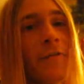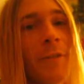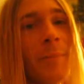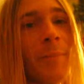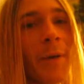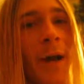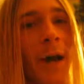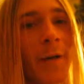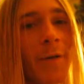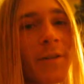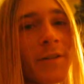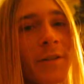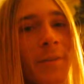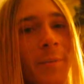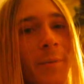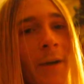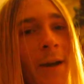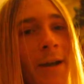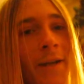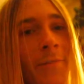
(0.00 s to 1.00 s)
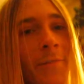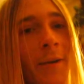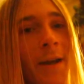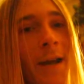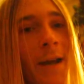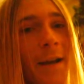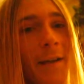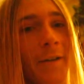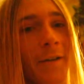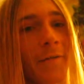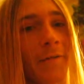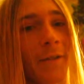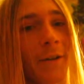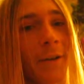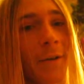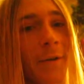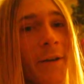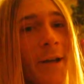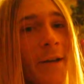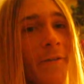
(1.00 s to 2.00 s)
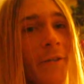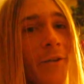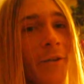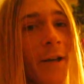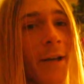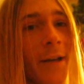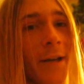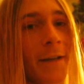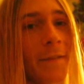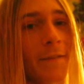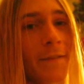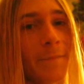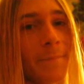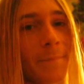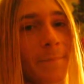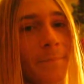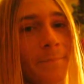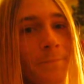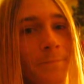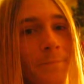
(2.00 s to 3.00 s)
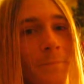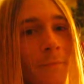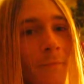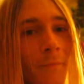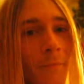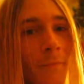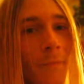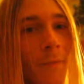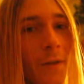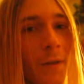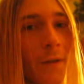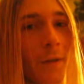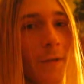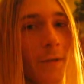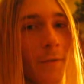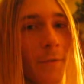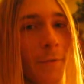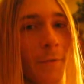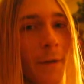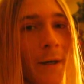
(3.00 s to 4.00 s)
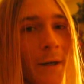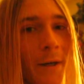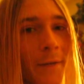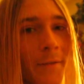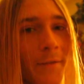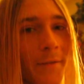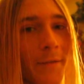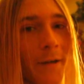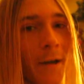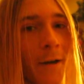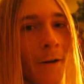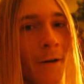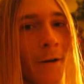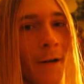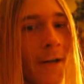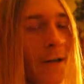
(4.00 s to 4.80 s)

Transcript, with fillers: if your power supply is bad. If you don't have a light, well, all